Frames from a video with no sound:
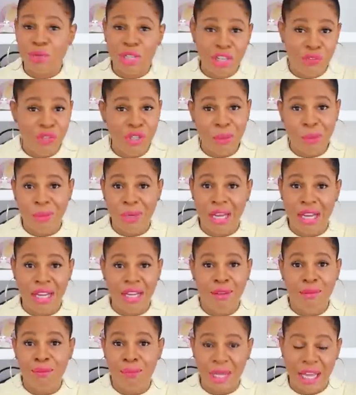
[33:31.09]
Whenever you're
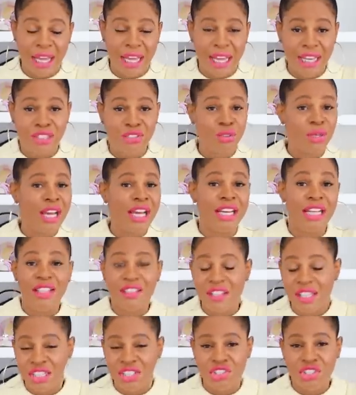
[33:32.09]
buying bags or
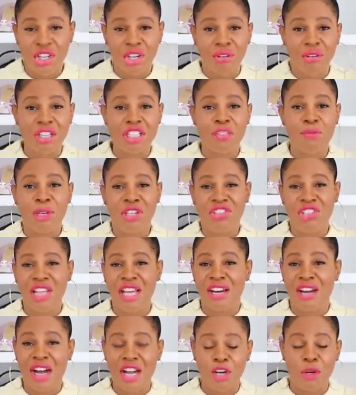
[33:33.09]
anything in general, especially
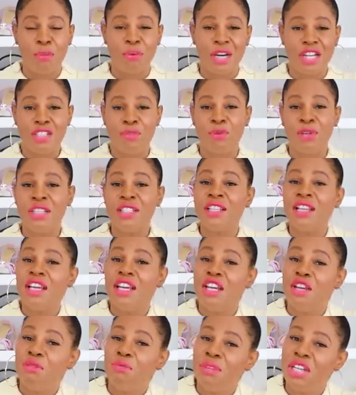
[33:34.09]
at higher price points,
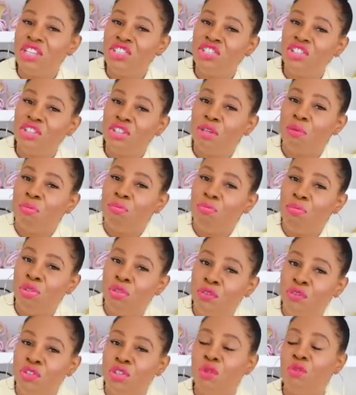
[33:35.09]
make sure you're moved.